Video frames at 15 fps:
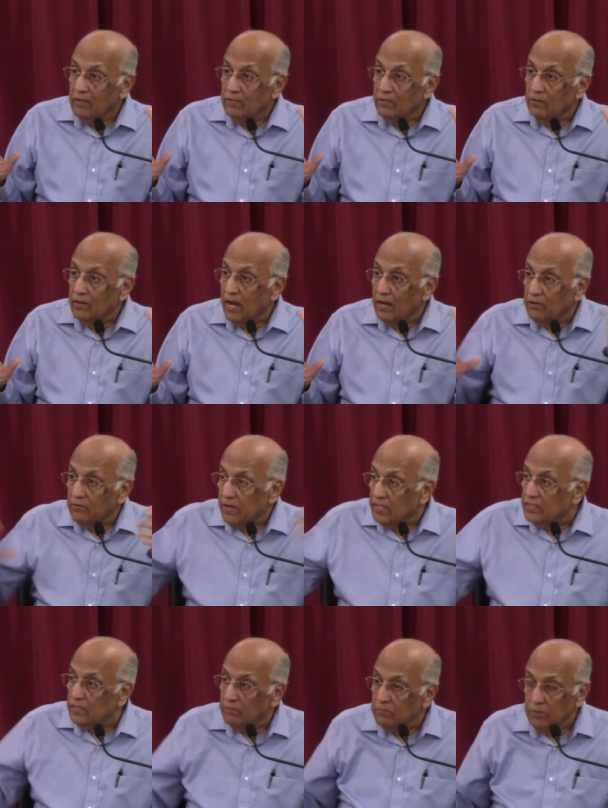So I'll
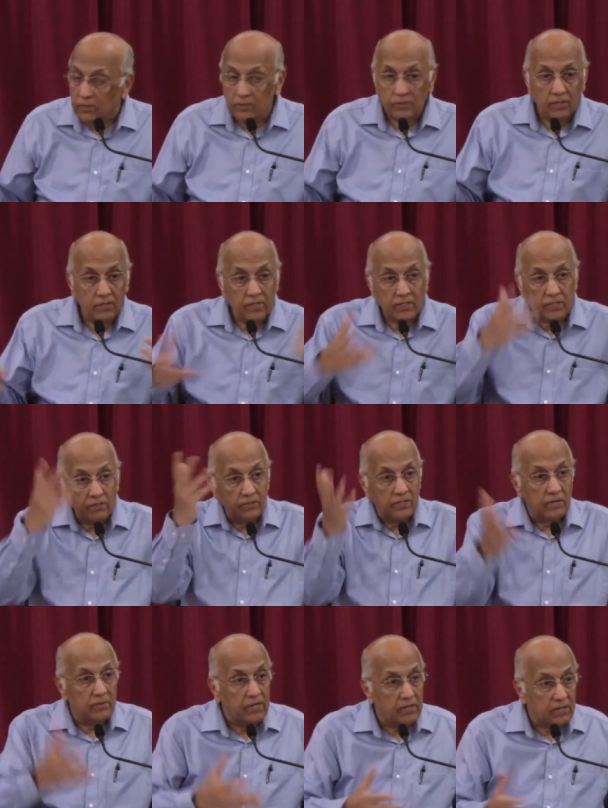read some books or listen to
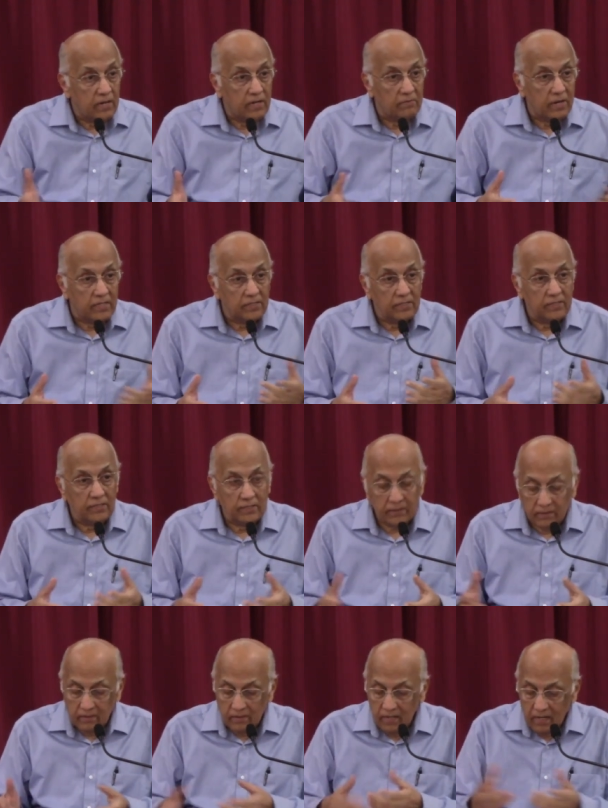some internet messages
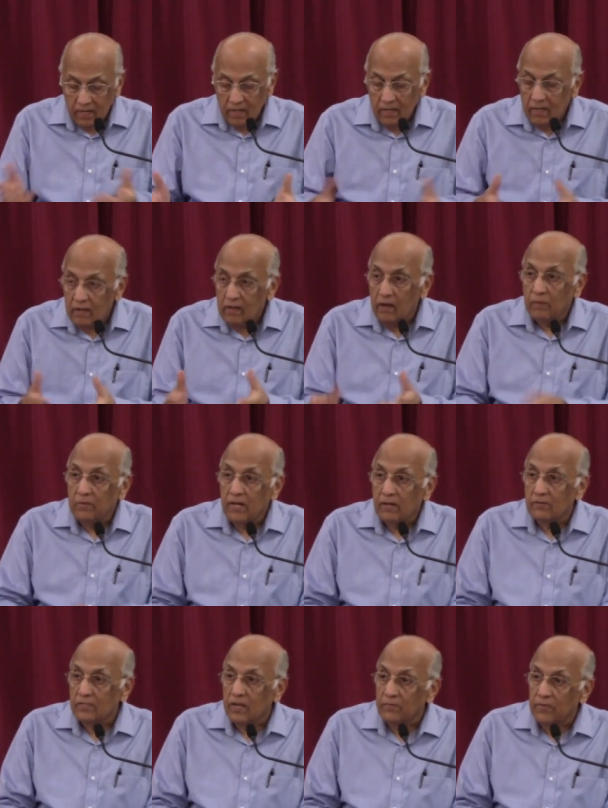and copy
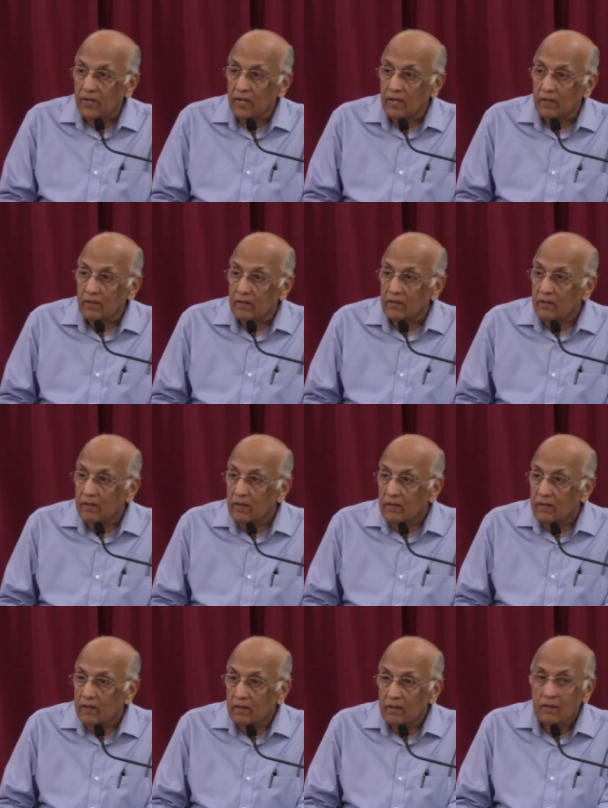down something and
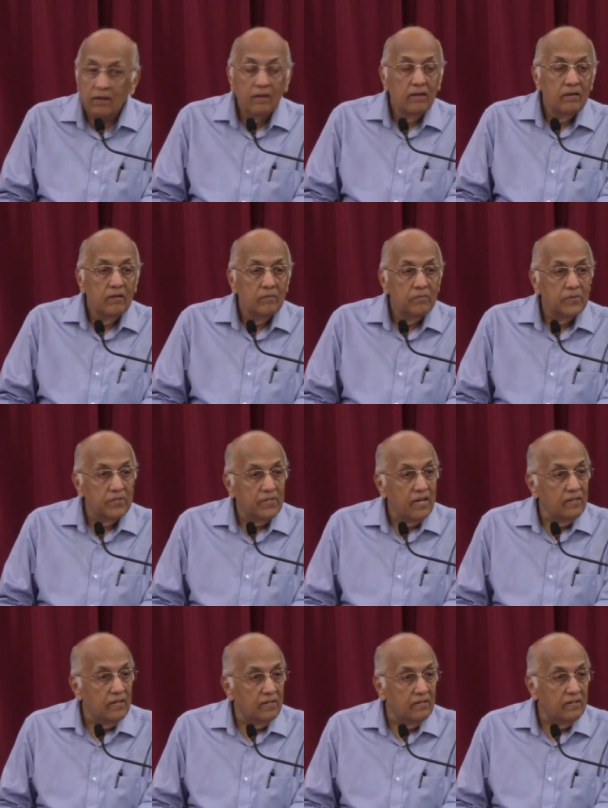
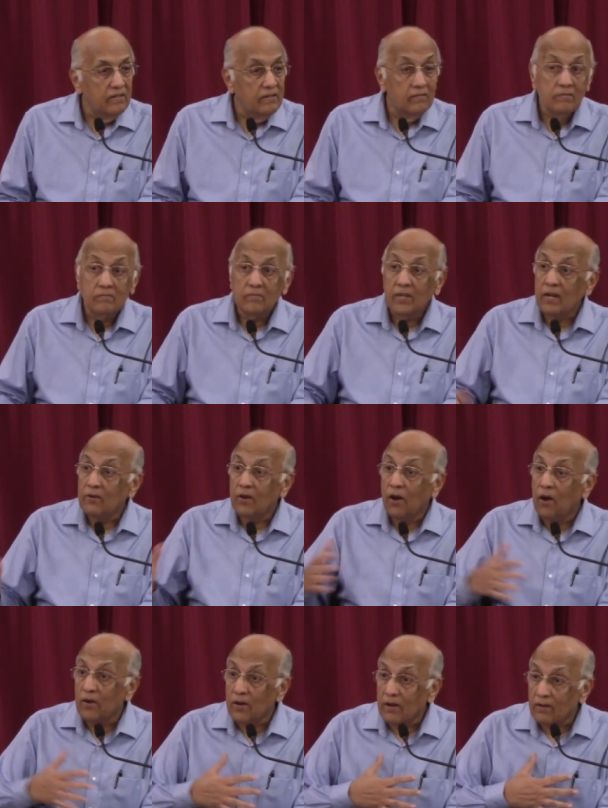present it, get
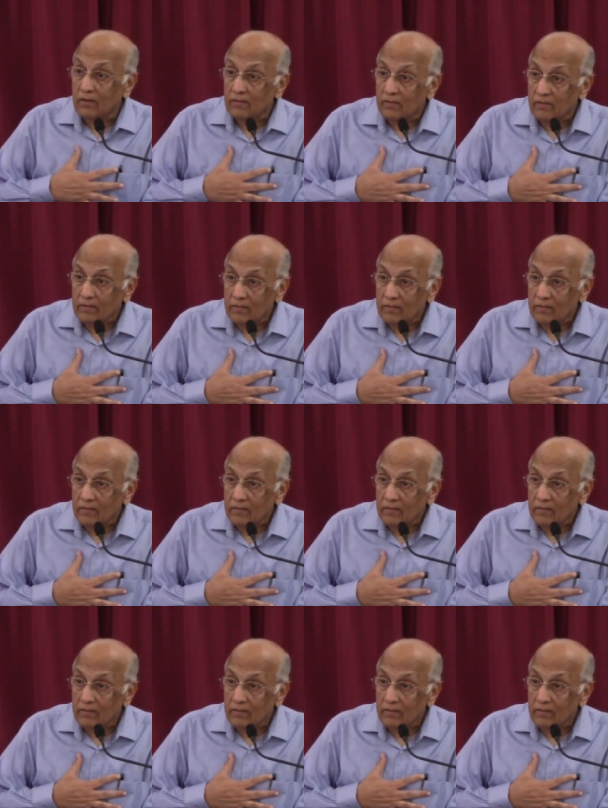honor.